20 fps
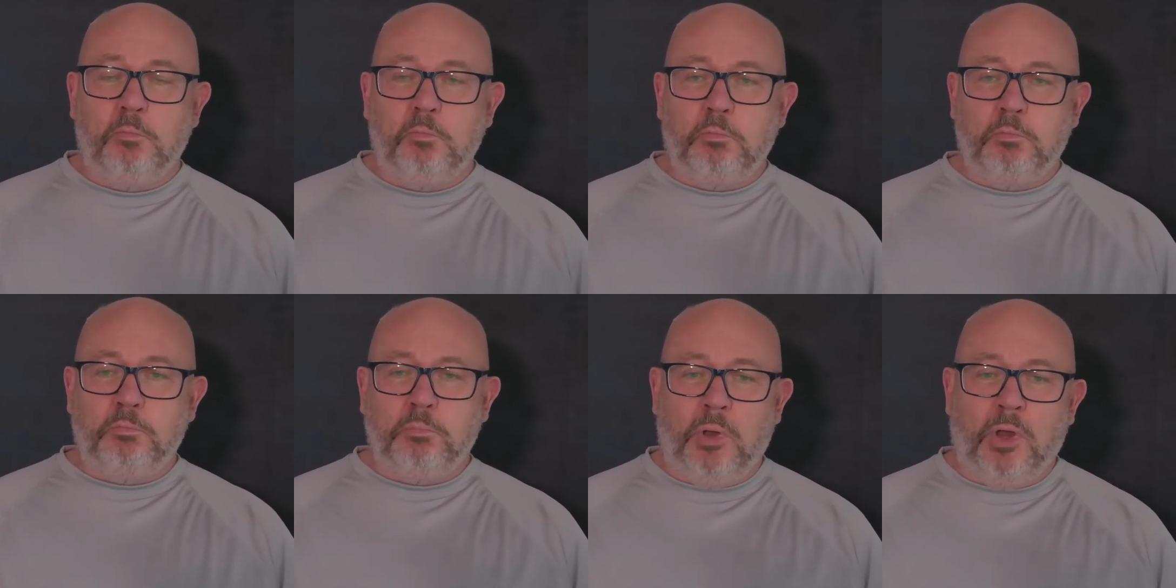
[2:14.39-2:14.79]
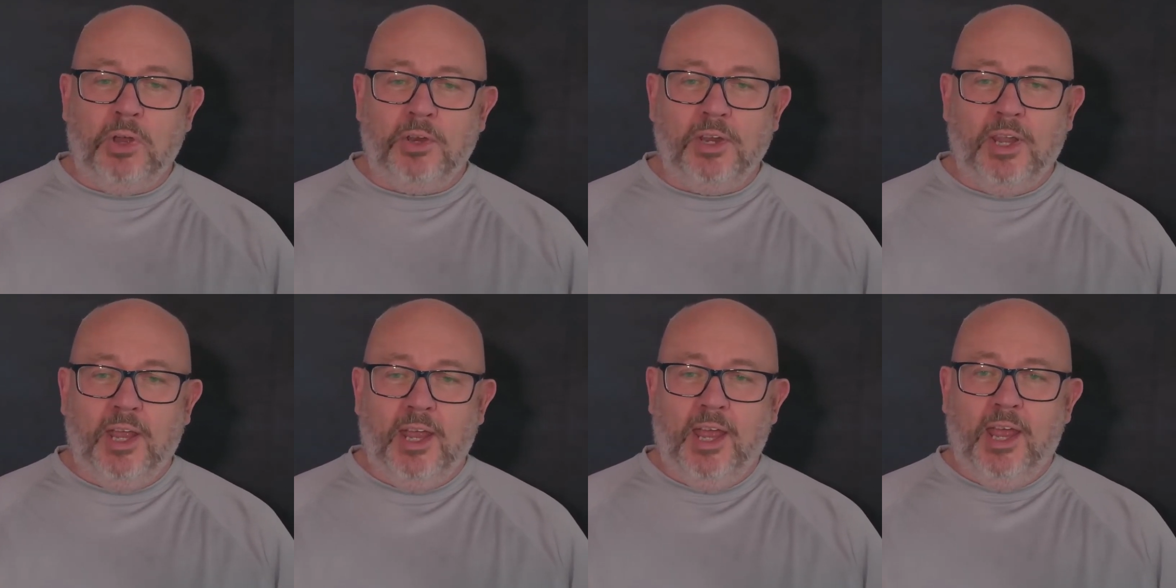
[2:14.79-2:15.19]
but
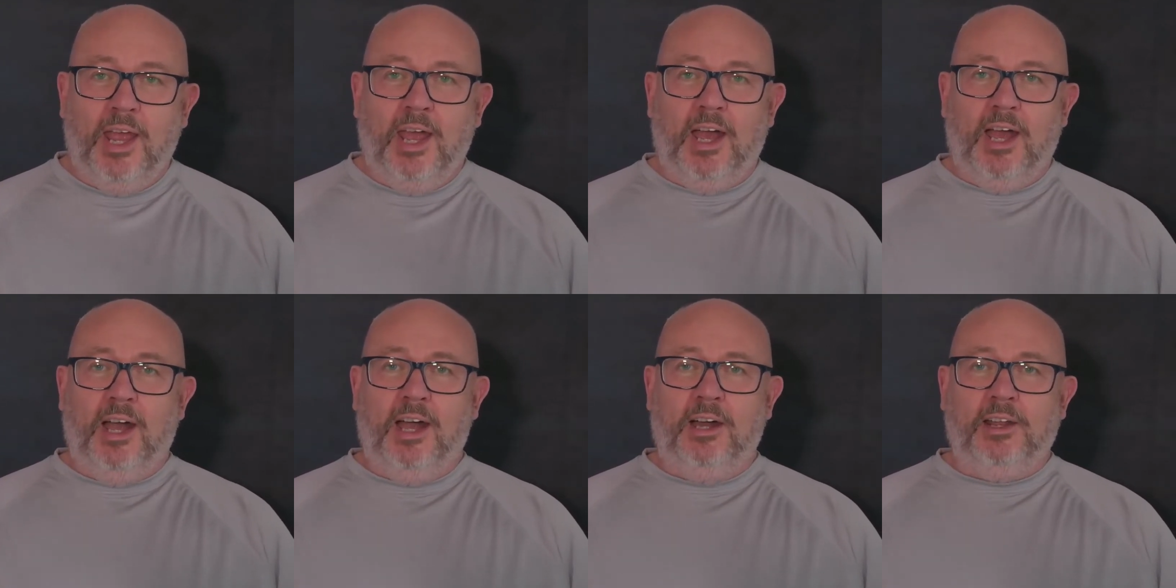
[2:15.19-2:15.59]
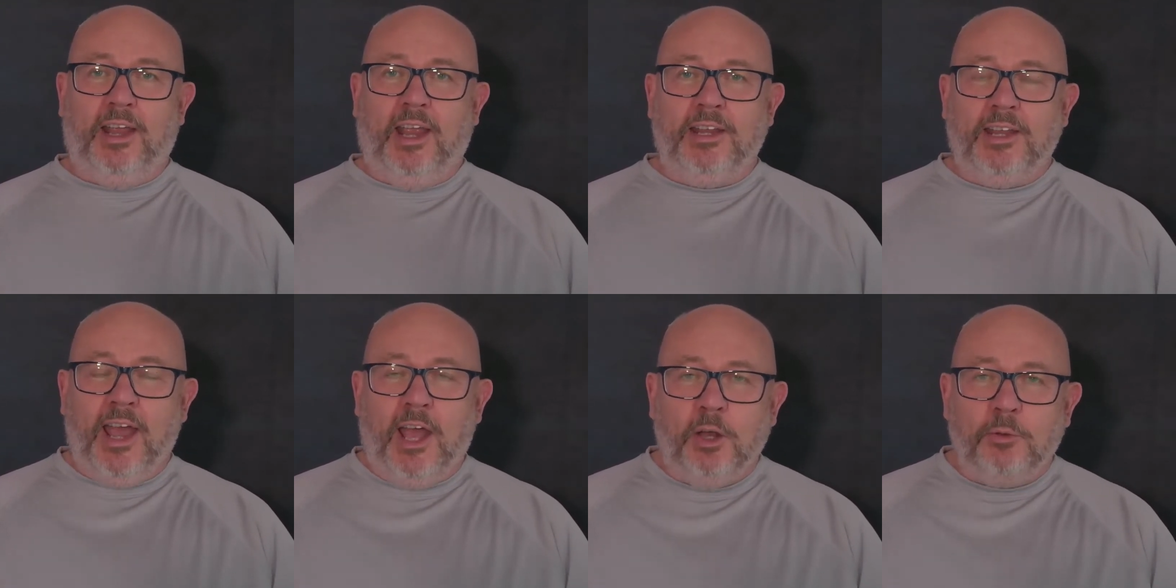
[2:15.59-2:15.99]
it
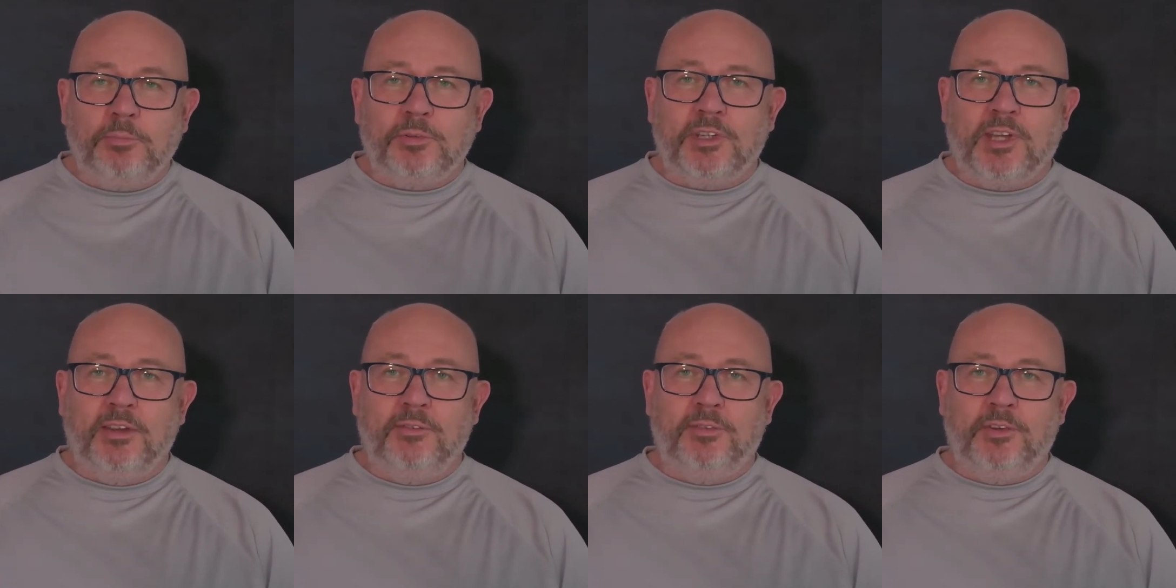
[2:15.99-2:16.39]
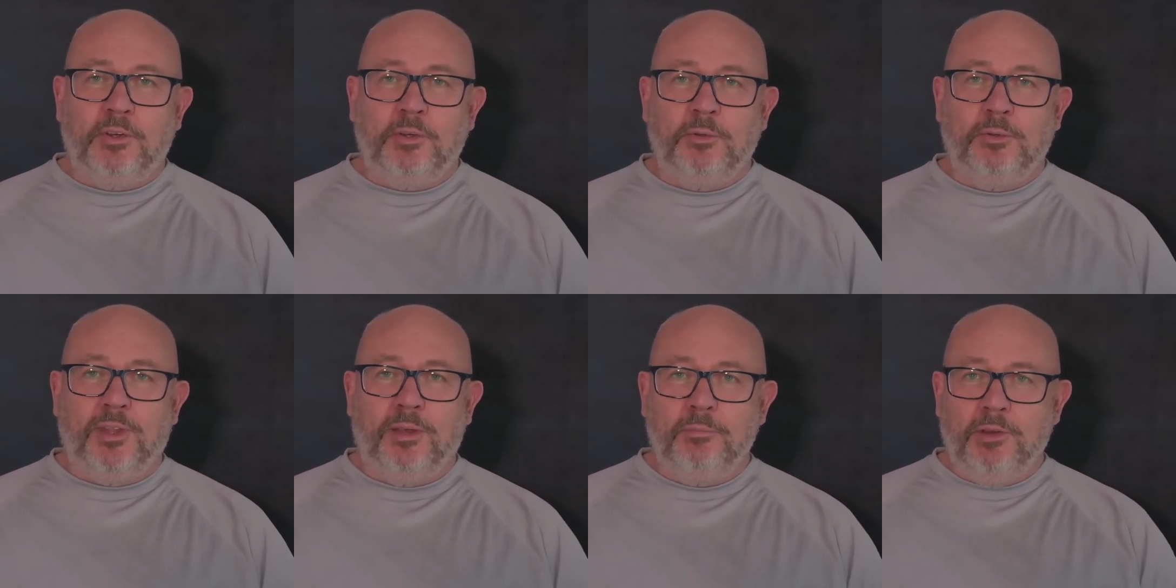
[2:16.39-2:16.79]
helps give you
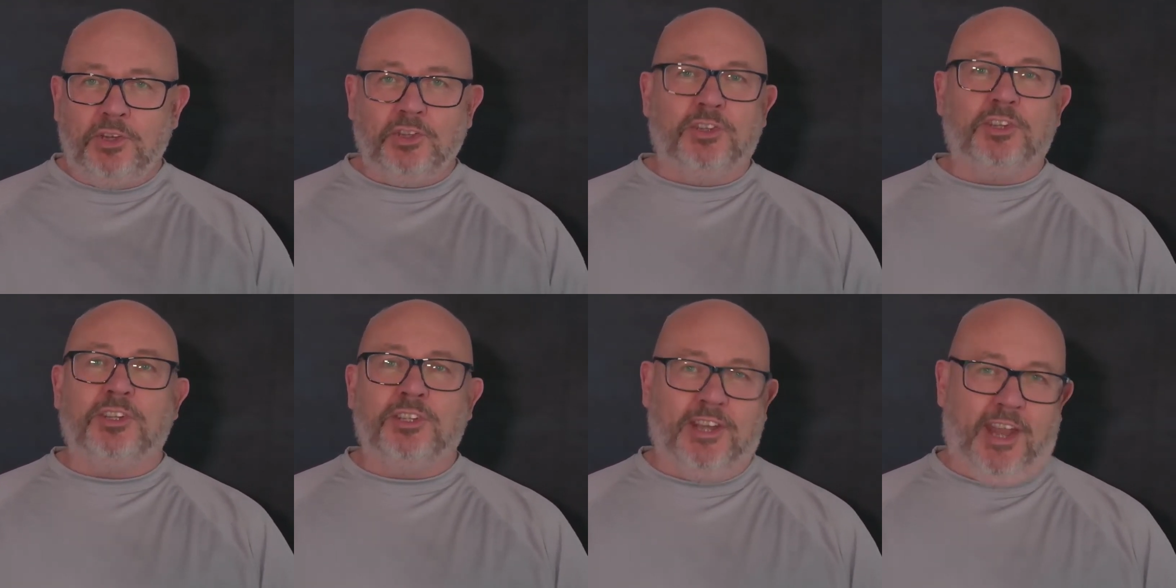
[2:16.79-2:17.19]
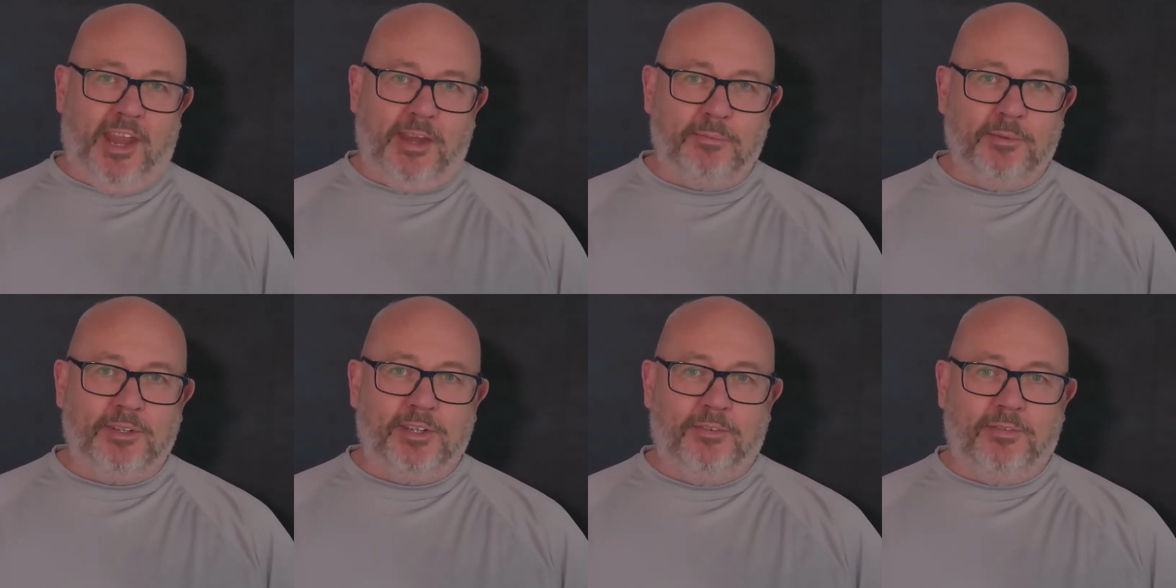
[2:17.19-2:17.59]
the mission
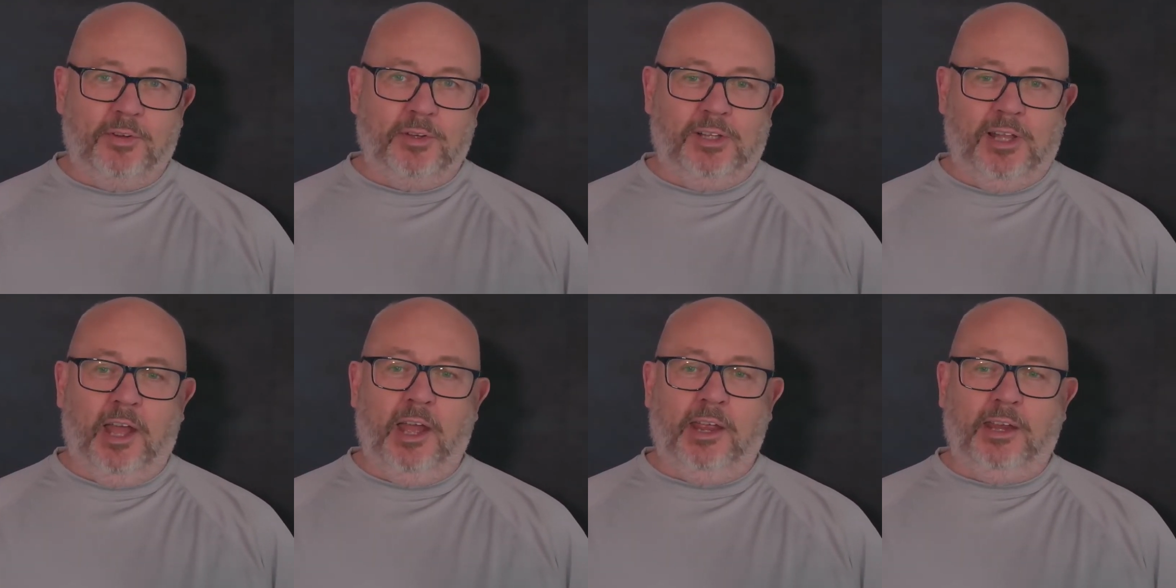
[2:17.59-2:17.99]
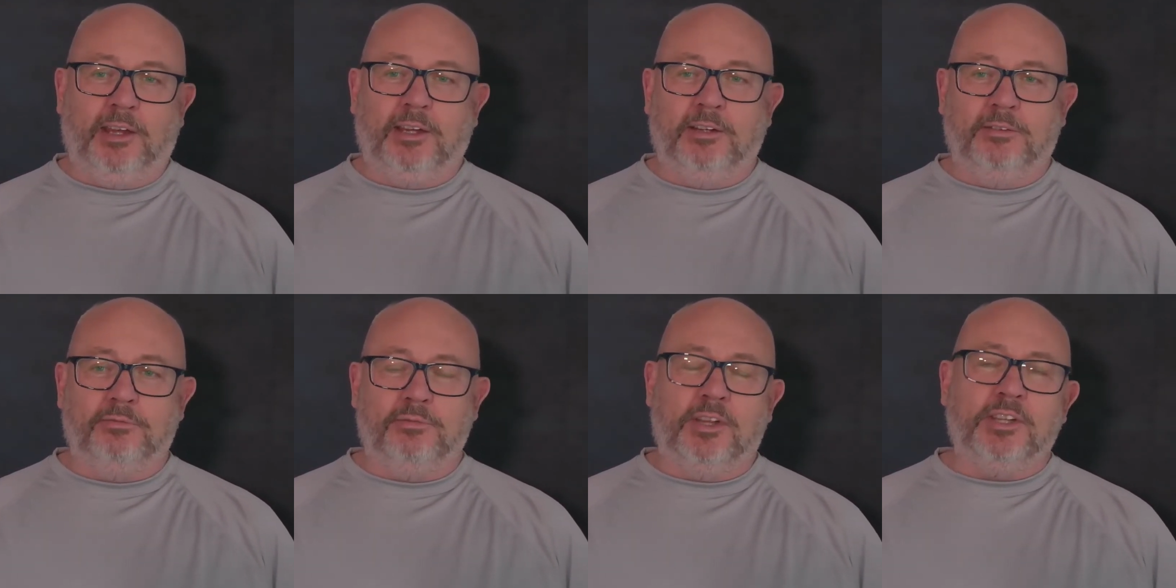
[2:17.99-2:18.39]
statement, if you like,
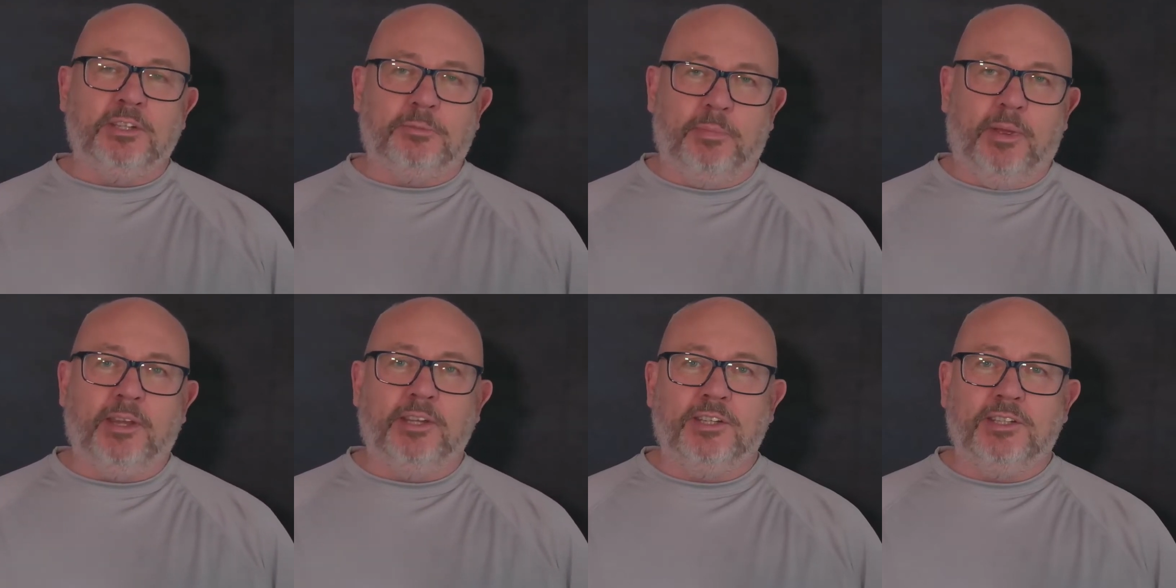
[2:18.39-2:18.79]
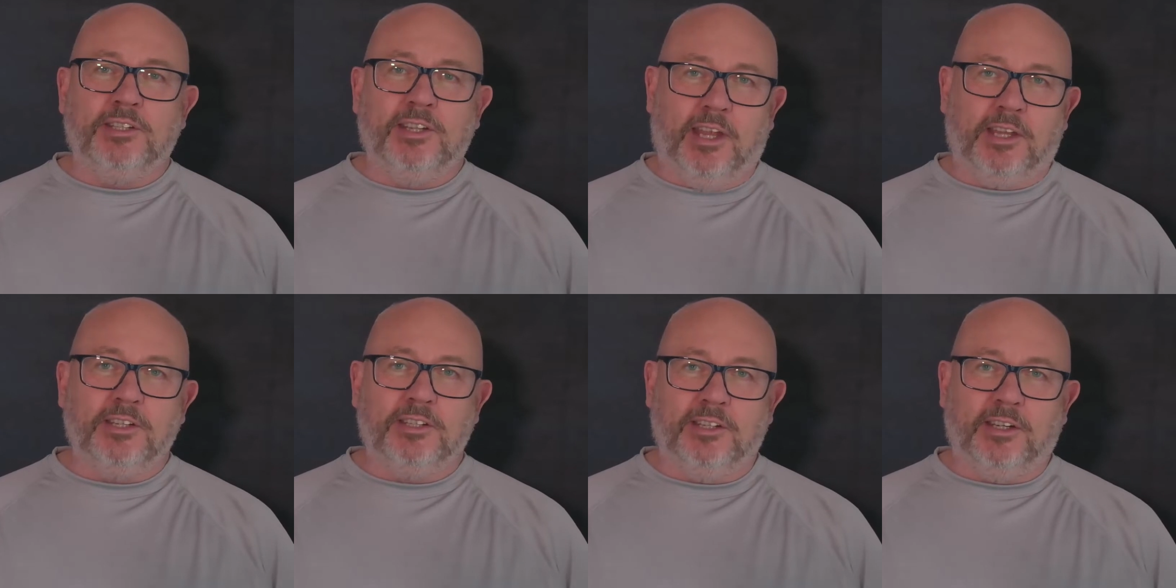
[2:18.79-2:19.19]
of risk-based
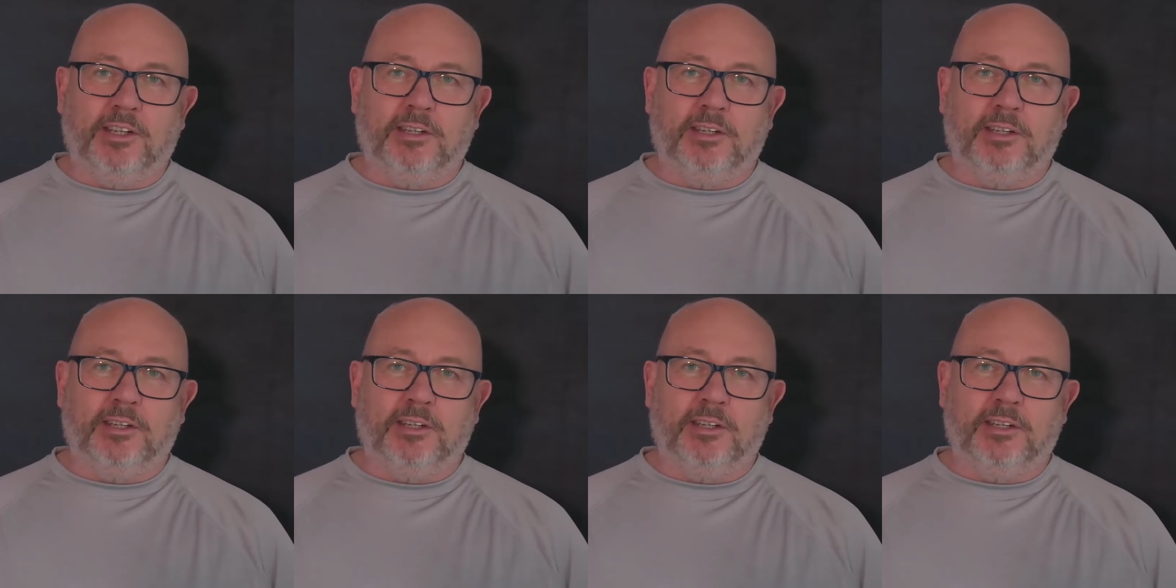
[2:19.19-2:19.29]
testing.